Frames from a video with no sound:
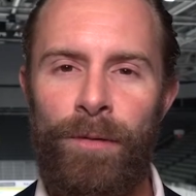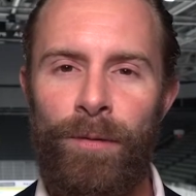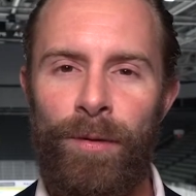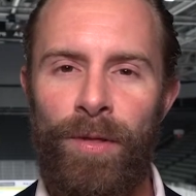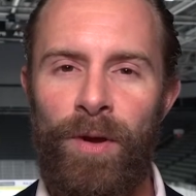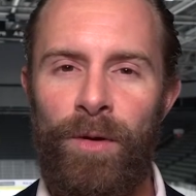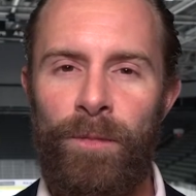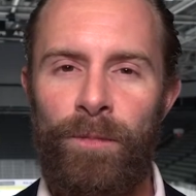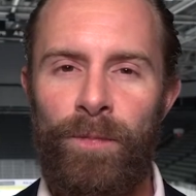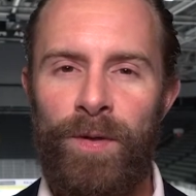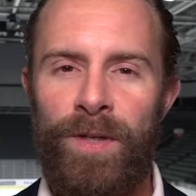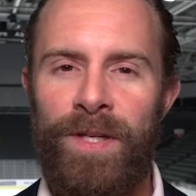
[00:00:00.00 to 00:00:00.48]
with
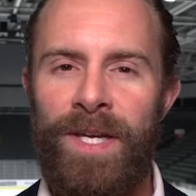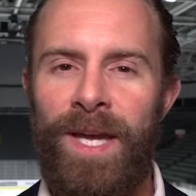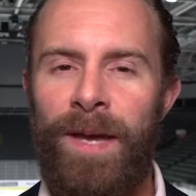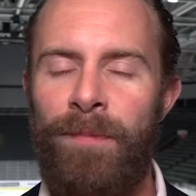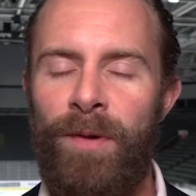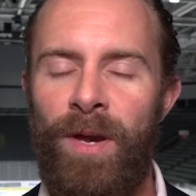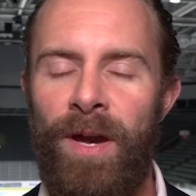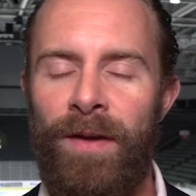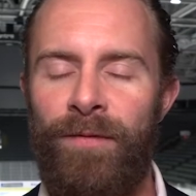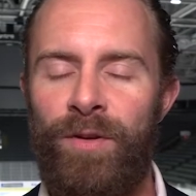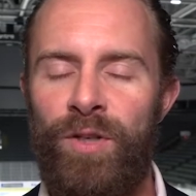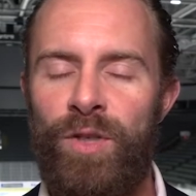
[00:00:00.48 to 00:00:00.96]
our
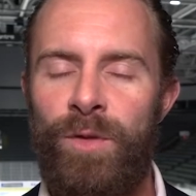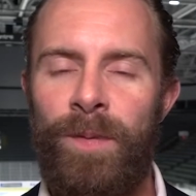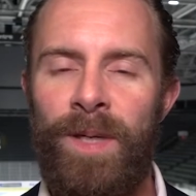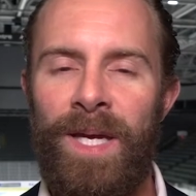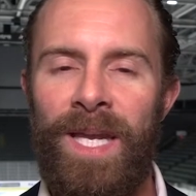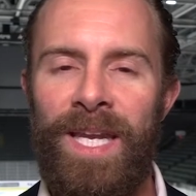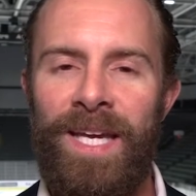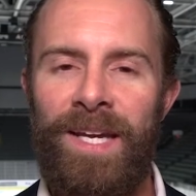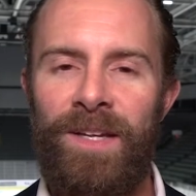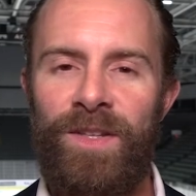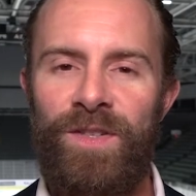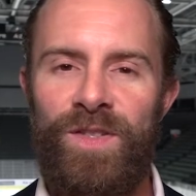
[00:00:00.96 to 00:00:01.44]
pregame coverage
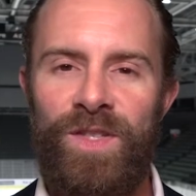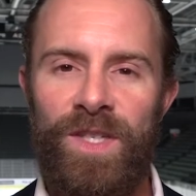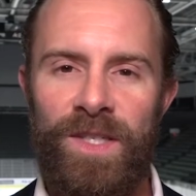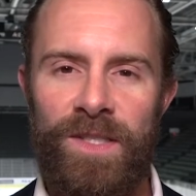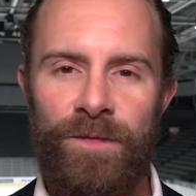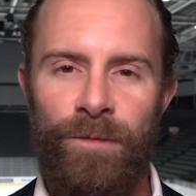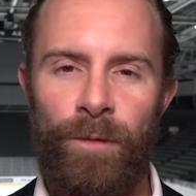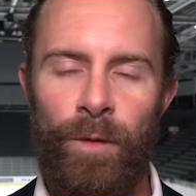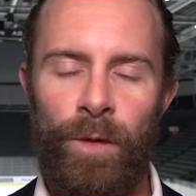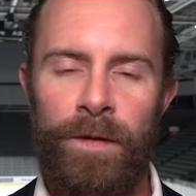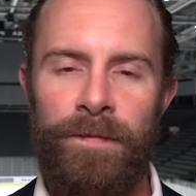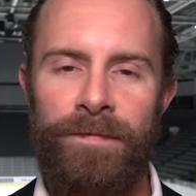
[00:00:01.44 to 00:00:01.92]
beginning at
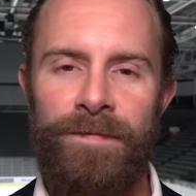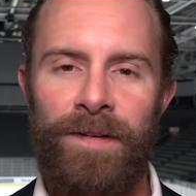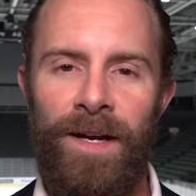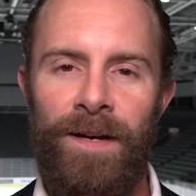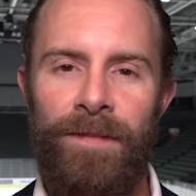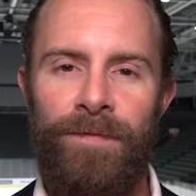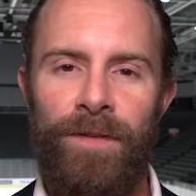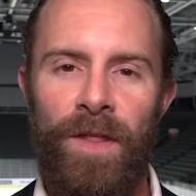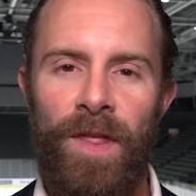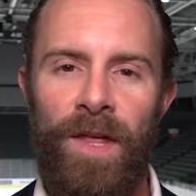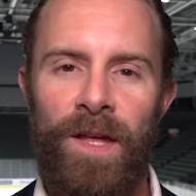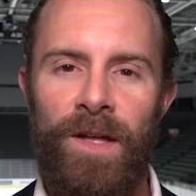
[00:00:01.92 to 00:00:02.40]

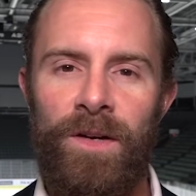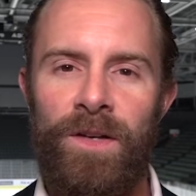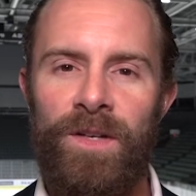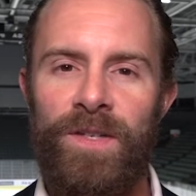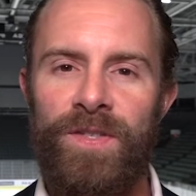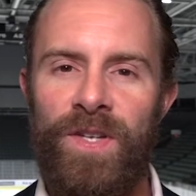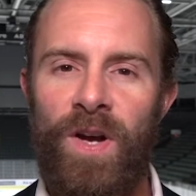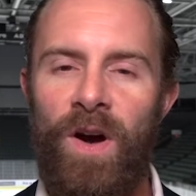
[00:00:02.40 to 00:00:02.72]
6:45 on the Gulls